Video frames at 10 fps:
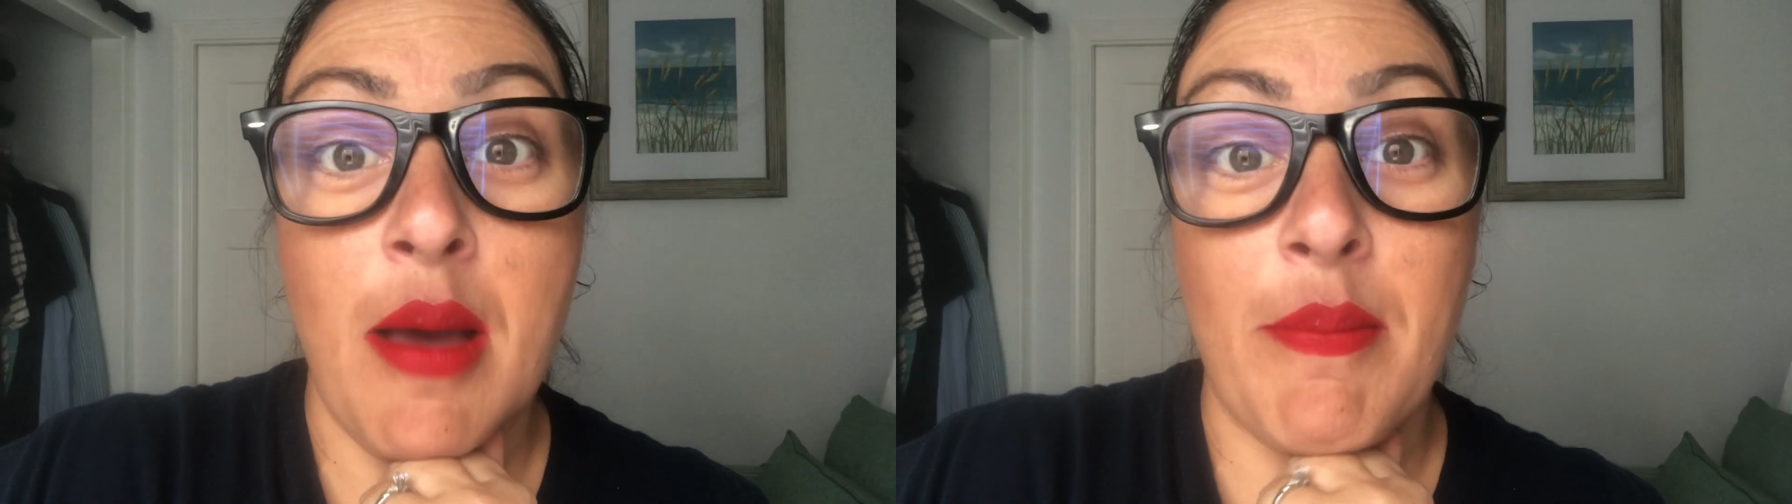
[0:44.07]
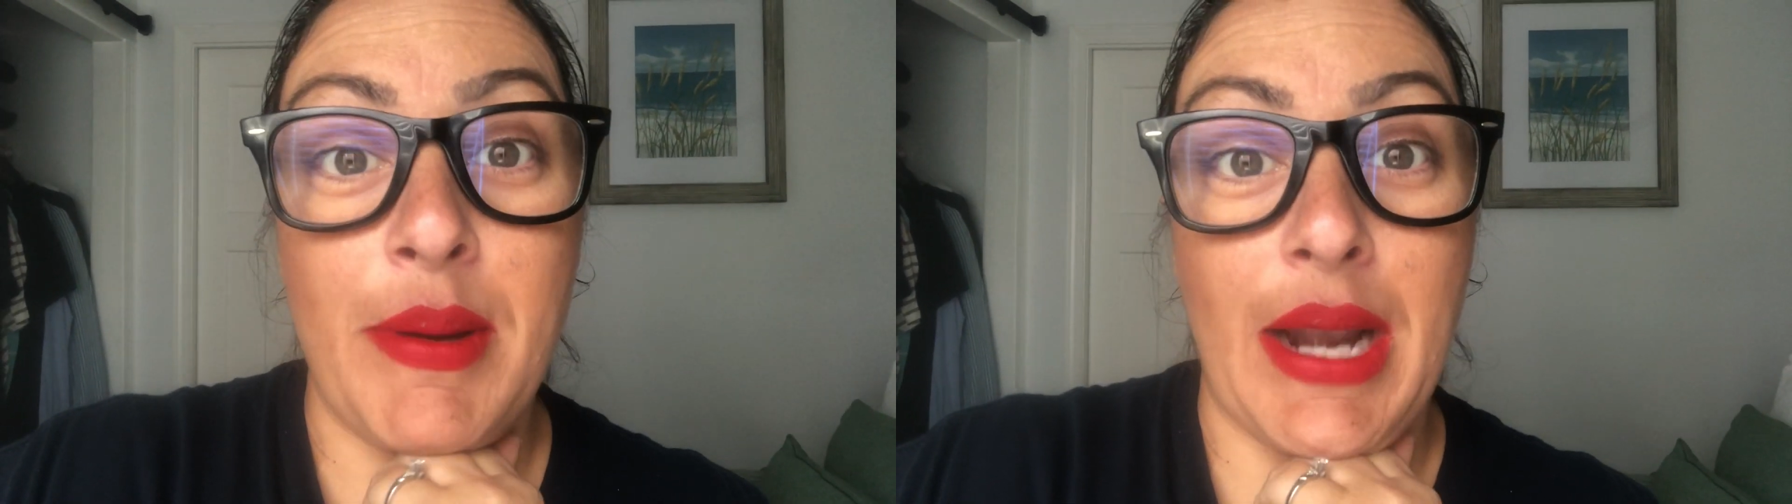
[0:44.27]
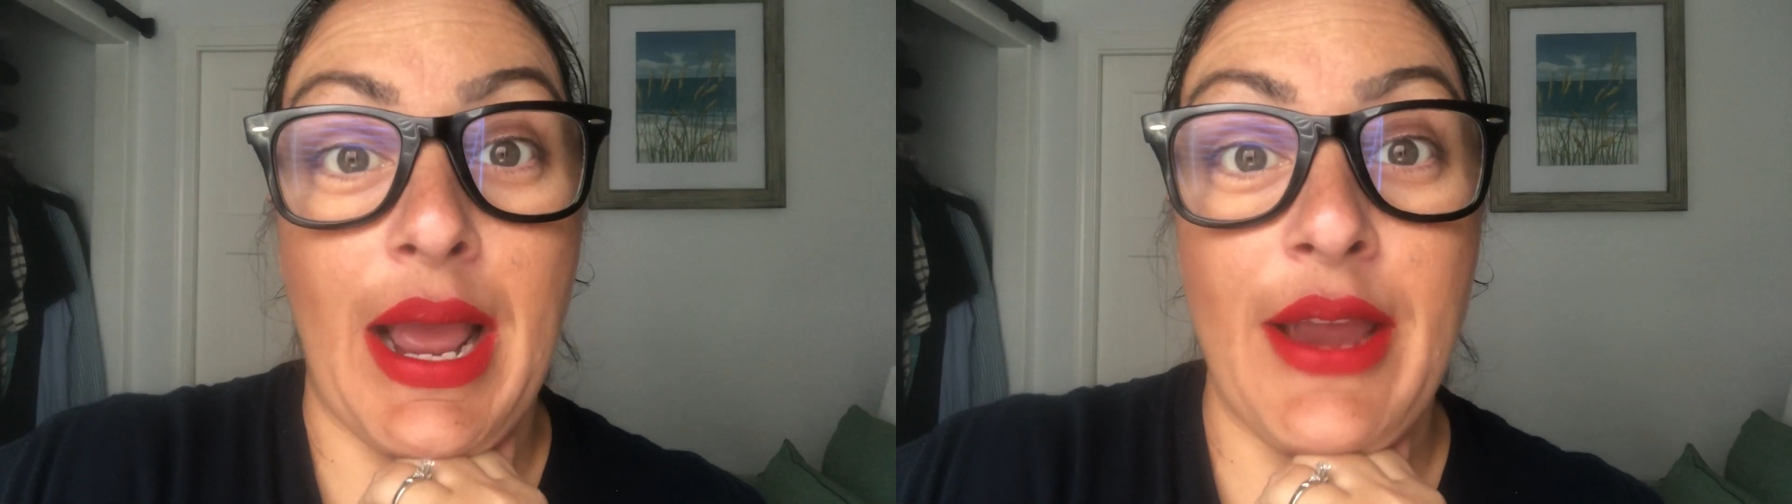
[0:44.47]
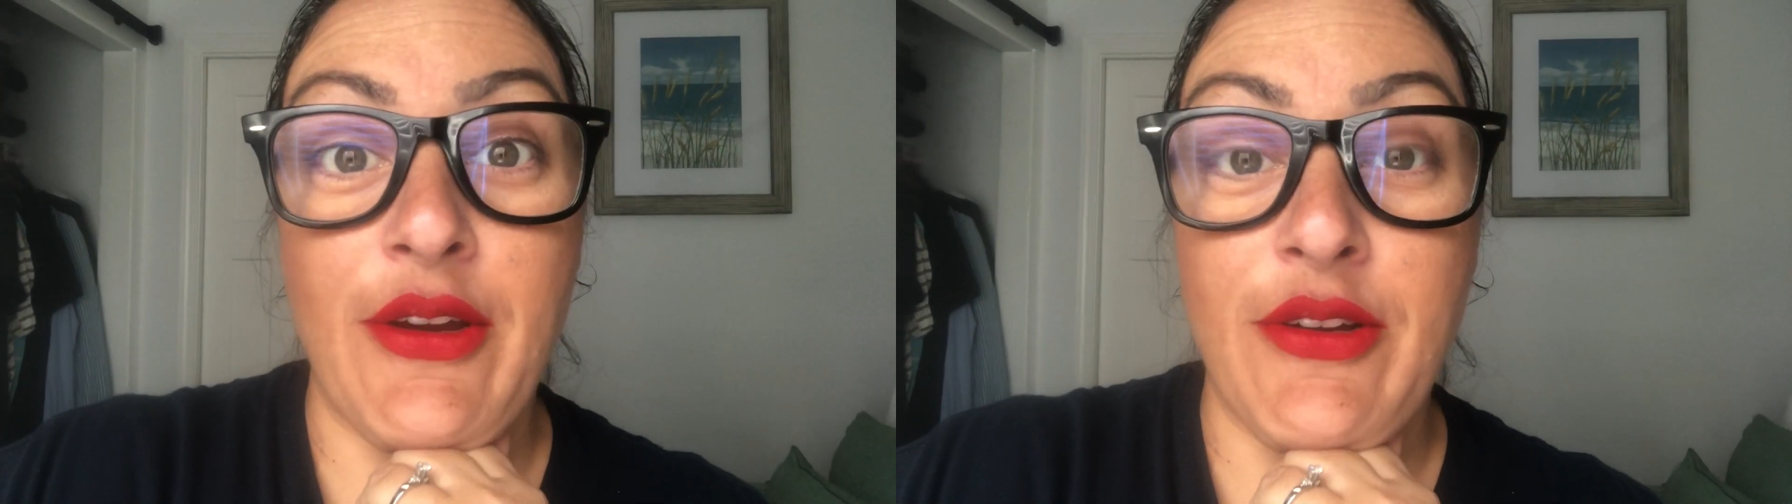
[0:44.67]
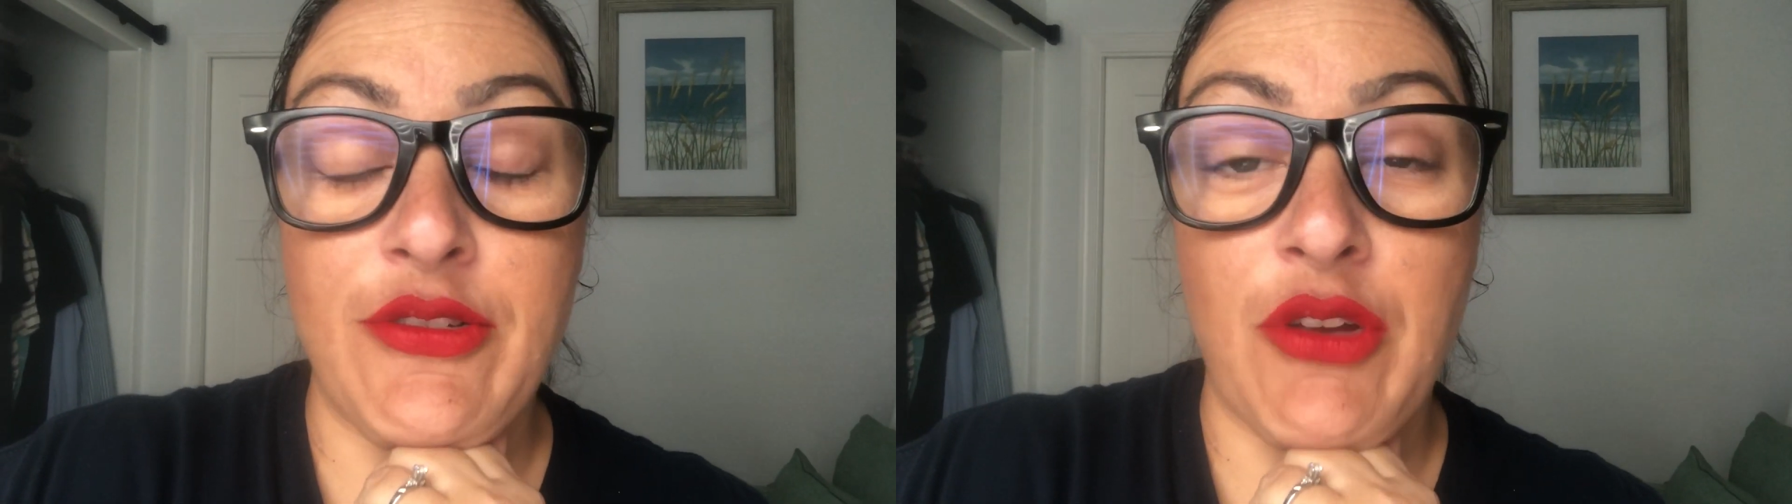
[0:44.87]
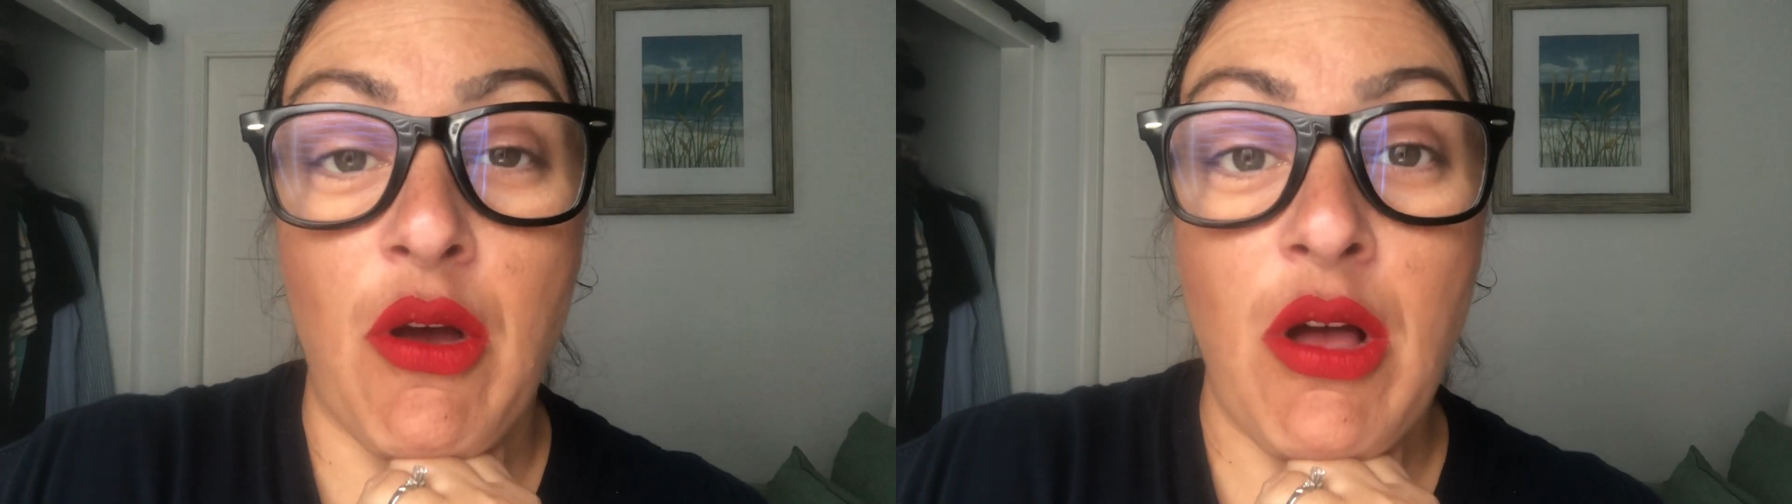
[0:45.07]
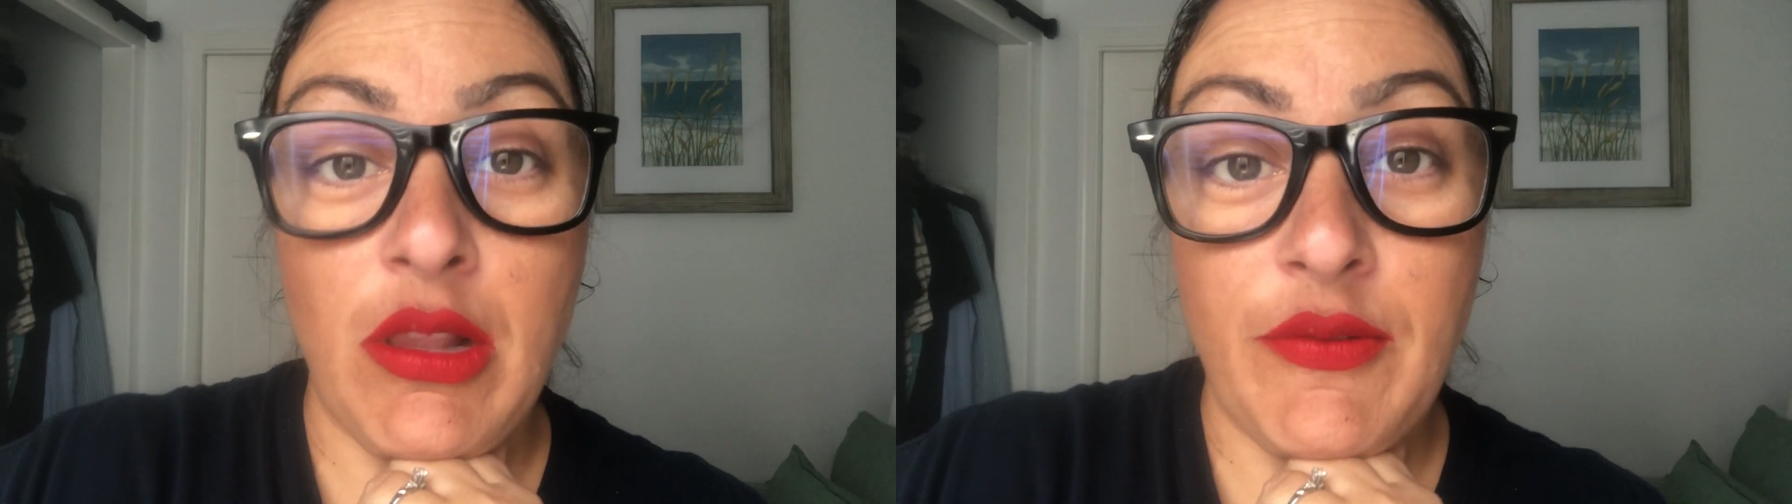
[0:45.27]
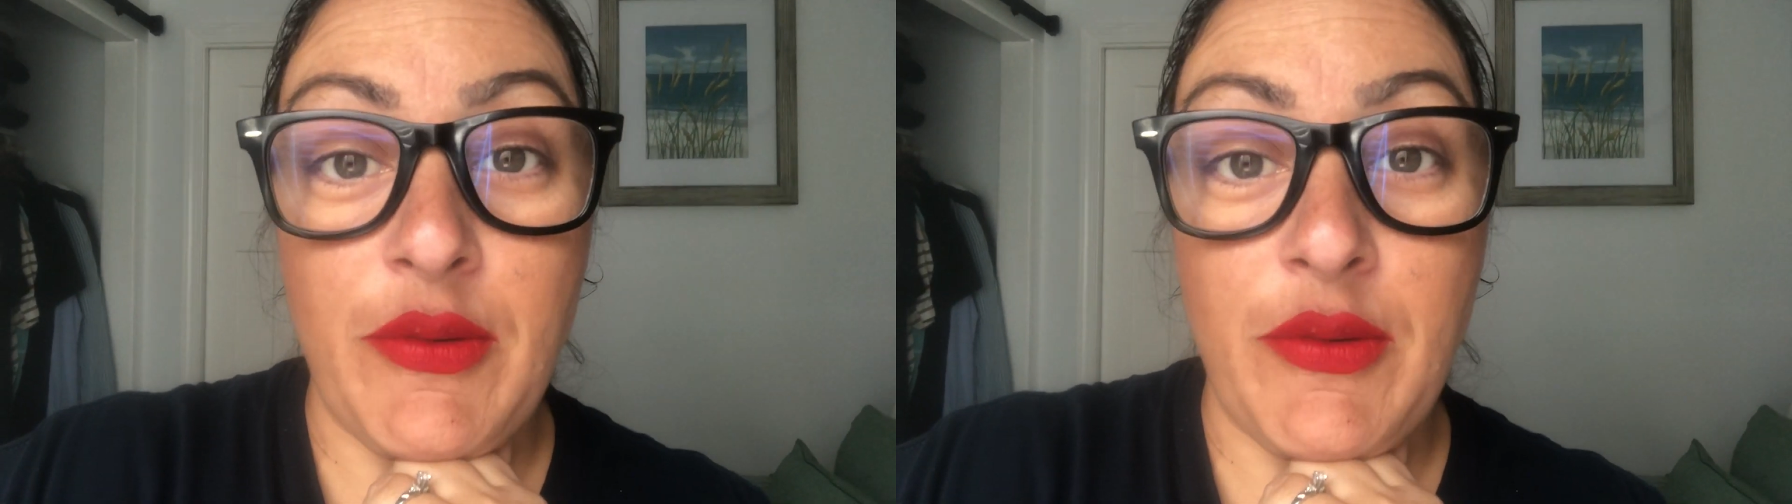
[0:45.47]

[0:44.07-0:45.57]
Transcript: But I urge all of